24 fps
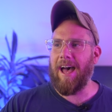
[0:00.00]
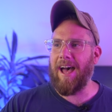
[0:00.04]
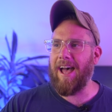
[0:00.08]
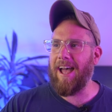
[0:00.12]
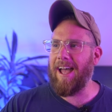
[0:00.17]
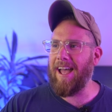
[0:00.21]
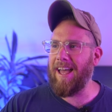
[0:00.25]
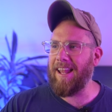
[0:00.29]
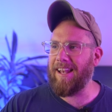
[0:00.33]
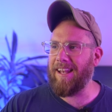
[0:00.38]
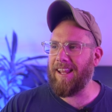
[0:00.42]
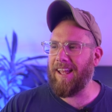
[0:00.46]

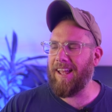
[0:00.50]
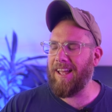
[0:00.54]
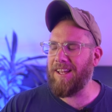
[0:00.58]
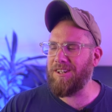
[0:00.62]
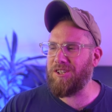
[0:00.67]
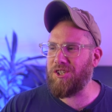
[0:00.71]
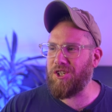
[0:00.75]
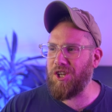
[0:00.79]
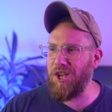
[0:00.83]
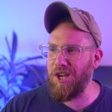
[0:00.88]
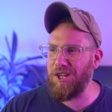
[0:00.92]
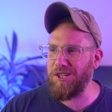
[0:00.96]
And
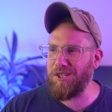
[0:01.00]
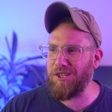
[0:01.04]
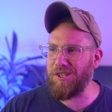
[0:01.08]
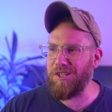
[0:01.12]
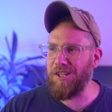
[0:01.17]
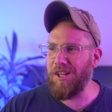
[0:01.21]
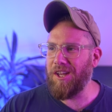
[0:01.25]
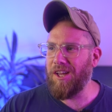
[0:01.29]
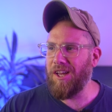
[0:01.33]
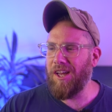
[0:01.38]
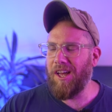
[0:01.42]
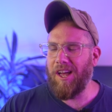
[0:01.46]
it's just,
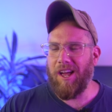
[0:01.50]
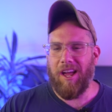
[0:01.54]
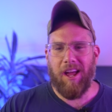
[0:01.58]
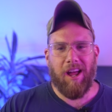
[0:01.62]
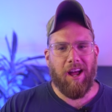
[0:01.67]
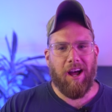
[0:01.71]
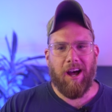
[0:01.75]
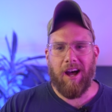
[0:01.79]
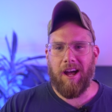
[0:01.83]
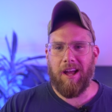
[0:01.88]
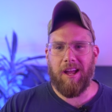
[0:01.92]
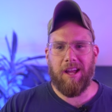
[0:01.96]

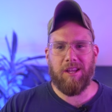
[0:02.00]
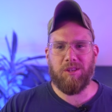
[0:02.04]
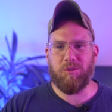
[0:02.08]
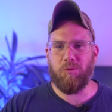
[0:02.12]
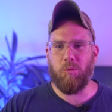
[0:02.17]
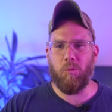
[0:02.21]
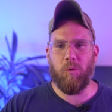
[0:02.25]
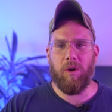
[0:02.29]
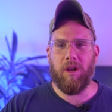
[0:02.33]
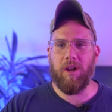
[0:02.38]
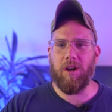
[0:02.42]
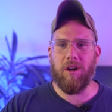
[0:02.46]
it's
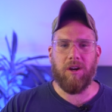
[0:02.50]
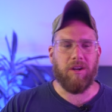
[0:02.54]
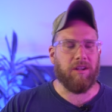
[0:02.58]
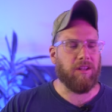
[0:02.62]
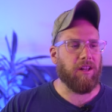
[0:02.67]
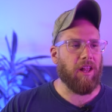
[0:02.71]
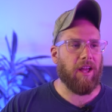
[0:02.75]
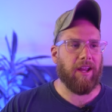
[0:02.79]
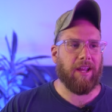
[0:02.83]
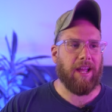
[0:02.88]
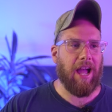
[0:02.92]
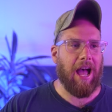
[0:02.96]
weird.
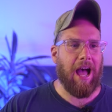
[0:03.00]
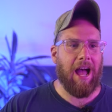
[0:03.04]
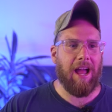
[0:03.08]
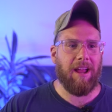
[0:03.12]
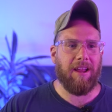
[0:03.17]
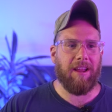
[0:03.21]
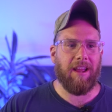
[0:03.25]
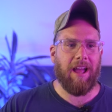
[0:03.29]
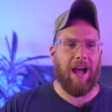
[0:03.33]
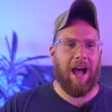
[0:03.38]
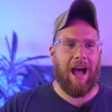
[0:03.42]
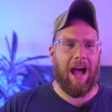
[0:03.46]
Like
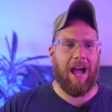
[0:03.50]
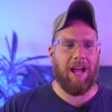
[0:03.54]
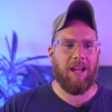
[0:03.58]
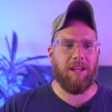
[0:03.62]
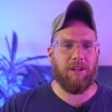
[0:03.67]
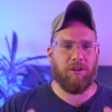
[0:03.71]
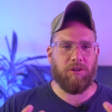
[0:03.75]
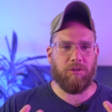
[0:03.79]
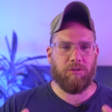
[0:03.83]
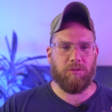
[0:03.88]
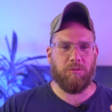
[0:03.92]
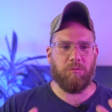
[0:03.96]

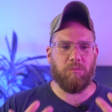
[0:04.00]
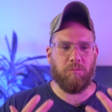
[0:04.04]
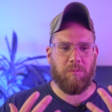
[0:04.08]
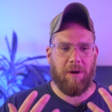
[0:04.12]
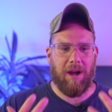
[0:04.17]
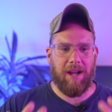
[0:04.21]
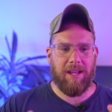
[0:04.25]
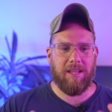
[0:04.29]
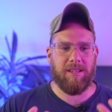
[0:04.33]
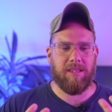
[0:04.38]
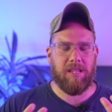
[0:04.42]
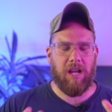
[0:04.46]

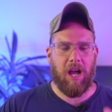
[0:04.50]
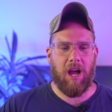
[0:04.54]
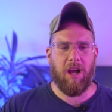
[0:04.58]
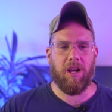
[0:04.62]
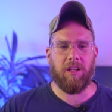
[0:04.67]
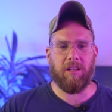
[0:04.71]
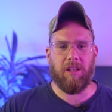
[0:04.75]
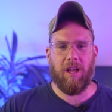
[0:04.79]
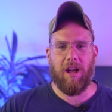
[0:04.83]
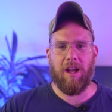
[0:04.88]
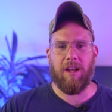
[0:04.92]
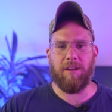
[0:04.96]
my
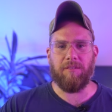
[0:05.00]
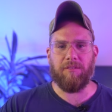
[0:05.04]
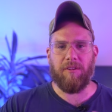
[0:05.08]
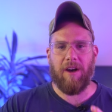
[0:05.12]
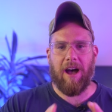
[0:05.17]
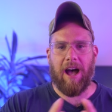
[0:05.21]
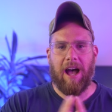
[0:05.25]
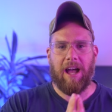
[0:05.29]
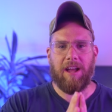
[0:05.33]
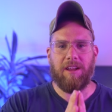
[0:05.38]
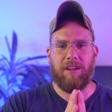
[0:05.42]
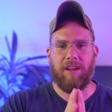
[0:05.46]
entire life,
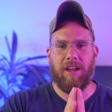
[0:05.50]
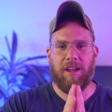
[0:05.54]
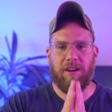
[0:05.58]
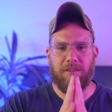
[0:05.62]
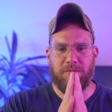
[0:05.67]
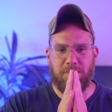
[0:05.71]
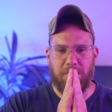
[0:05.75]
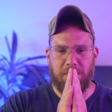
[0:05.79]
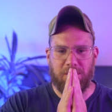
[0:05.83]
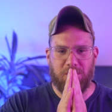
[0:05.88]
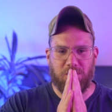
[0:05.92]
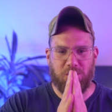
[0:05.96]
I
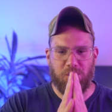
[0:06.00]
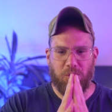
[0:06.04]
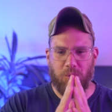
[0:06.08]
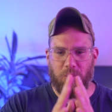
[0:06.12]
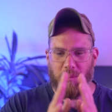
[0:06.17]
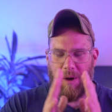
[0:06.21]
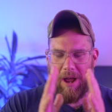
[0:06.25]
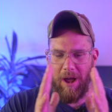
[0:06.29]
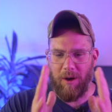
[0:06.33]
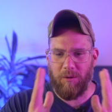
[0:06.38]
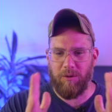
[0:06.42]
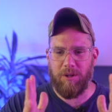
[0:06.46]
have been
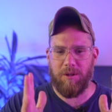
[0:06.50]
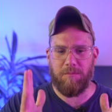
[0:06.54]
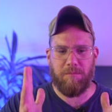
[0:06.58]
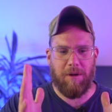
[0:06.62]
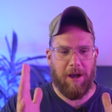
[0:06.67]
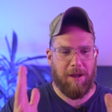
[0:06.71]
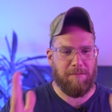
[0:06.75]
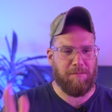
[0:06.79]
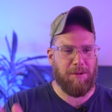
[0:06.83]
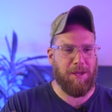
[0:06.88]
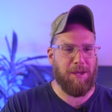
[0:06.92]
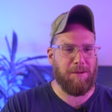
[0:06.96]
surrounded
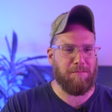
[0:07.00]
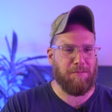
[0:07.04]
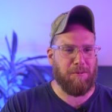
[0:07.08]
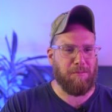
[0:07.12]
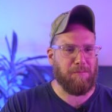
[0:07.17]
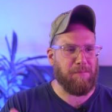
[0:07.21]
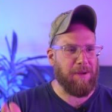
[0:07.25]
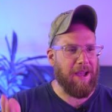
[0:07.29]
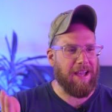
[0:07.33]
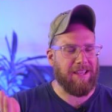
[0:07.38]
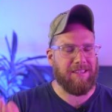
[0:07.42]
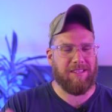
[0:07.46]
by people
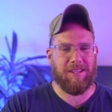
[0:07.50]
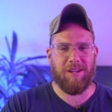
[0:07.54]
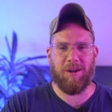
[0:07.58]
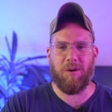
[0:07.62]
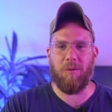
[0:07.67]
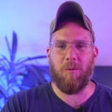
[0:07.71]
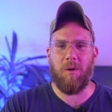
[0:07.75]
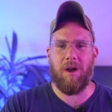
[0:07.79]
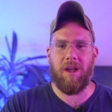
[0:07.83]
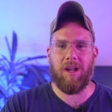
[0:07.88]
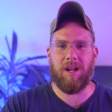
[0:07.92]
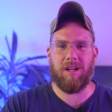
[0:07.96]
passing
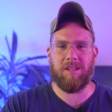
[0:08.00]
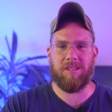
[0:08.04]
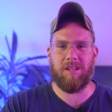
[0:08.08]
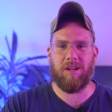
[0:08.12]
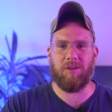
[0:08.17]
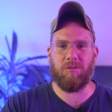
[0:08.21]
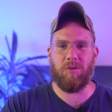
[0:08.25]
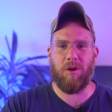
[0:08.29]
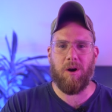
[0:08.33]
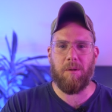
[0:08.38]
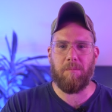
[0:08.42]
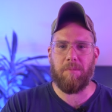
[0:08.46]
away because I
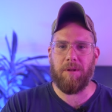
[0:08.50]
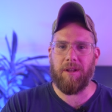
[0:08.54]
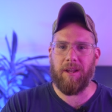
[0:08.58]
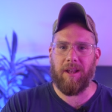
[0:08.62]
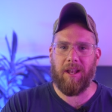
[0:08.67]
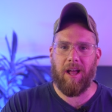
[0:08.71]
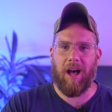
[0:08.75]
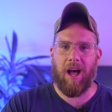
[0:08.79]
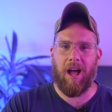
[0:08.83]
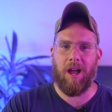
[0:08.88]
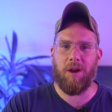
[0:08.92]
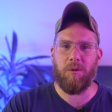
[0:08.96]
grew up in
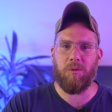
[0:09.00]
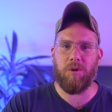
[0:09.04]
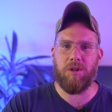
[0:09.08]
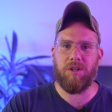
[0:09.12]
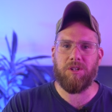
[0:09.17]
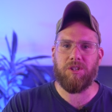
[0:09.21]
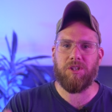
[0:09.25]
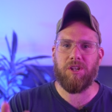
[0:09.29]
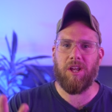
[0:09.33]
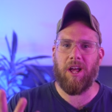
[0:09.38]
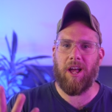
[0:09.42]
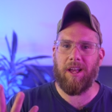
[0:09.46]
an
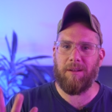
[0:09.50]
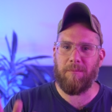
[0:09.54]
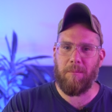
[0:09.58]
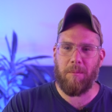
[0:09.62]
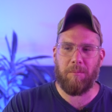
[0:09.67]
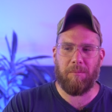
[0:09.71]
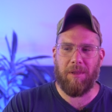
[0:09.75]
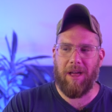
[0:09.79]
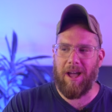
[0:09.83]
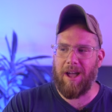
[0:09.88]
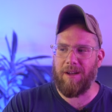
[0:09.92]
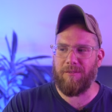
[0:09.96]
Irish,
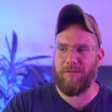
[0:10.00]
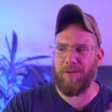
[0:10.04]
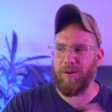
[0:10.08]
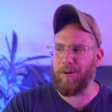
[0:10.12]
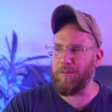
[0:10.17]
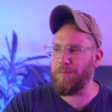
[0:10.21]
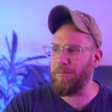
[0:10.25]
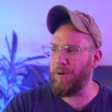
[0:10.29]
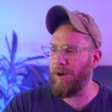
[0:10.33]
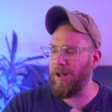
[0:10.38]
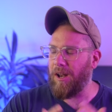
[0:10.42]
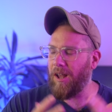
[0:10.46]
I'm
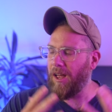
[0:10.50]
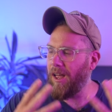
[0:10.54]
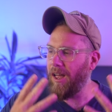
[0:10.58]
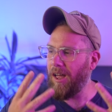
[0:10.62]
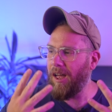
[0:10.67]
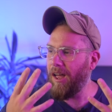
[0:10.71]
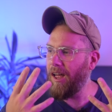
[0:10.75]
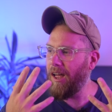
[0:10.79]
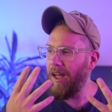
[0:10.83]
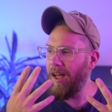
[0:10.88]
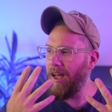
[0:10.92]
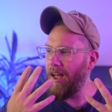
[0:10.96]
laughing, but
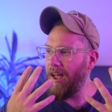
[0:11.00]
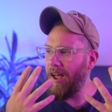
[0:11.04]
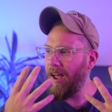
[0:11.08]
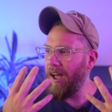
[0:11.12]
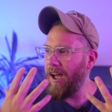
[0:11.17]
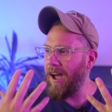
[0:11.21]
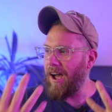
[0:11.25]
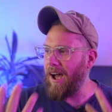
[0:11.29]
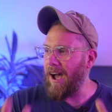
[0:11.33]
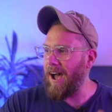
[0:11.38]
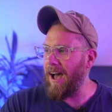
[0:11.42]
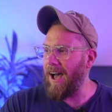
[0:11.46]

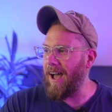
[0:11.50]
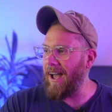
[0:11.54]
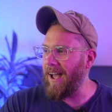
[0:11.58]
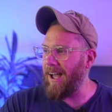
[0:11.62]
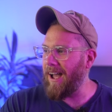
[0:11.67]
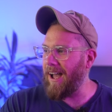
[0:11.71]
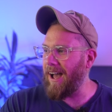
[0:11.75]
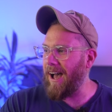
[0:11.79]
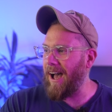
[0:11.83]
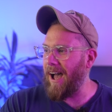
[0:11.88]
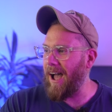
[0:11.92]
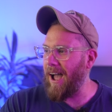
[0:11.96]

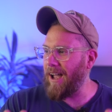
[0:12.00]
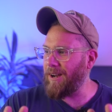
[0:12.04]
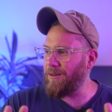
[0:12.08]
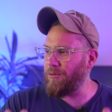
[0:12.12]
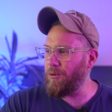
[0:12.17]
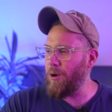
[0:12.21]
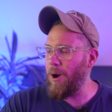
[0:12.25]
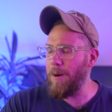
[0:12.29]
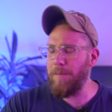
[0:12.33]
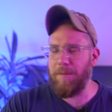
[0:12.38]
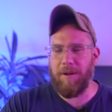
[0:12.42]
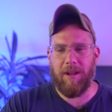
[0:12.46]
I
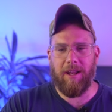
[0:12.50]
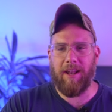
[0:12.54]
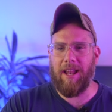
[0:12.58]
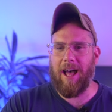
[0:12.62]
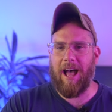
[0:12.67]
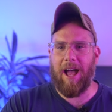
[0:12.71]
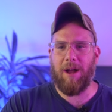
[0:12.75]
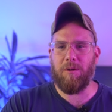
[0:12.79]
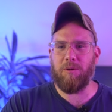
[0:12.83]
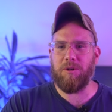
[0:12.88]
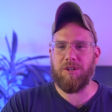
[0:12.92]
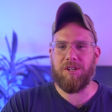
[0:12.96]
grew up in an
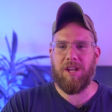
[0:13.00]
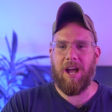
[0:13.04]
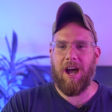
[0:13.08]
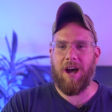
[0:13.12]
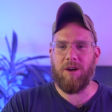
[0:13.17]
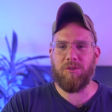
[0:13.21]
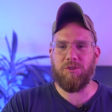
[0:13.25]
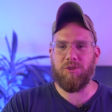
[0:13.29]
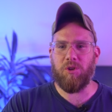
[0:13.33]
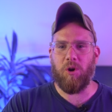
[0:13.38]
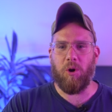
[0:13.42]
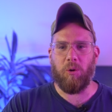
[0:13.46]
Irish
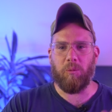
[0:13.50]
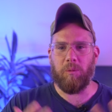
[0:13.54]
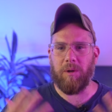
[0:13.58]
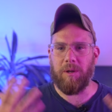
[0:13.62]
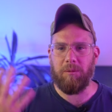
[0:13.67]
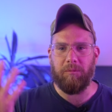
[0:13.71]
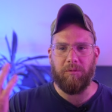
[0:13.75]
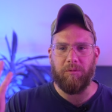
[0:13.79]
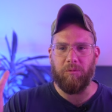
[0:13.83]
household.